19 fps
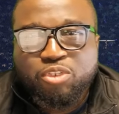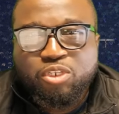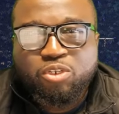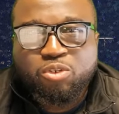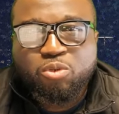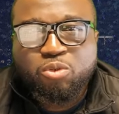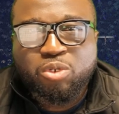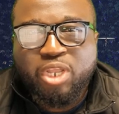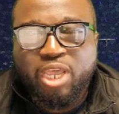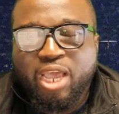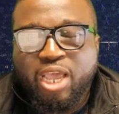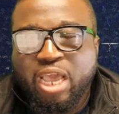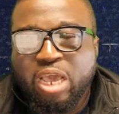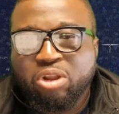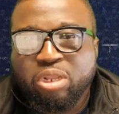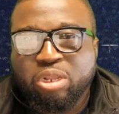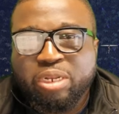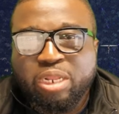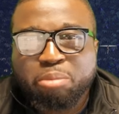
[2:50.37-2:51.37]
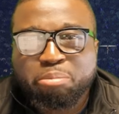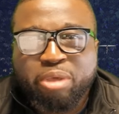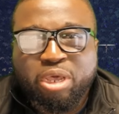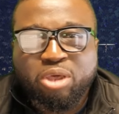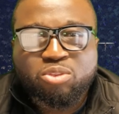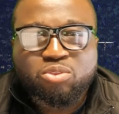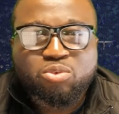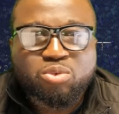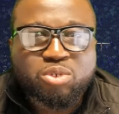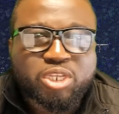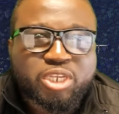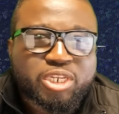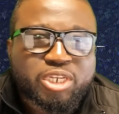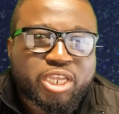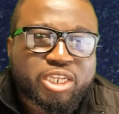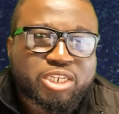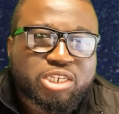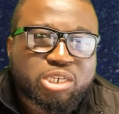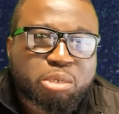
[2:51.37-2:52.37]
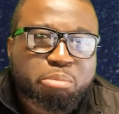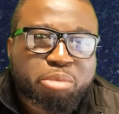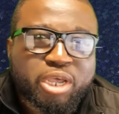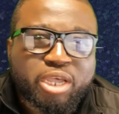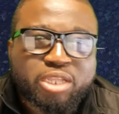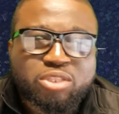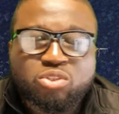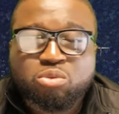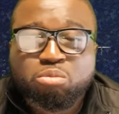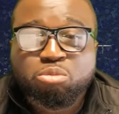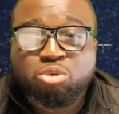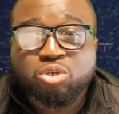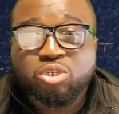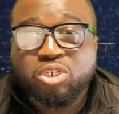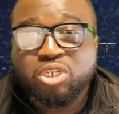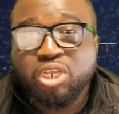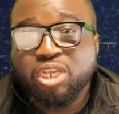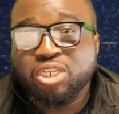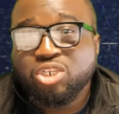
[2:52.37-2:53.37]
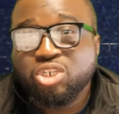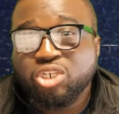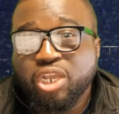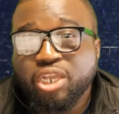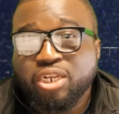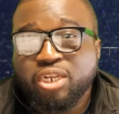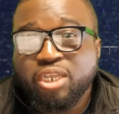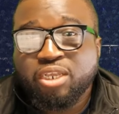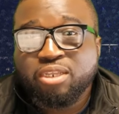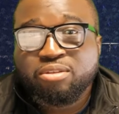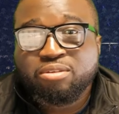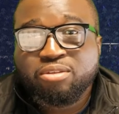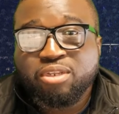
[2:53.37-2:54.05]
you know they're out and about today they're in japan tomorrow they're in china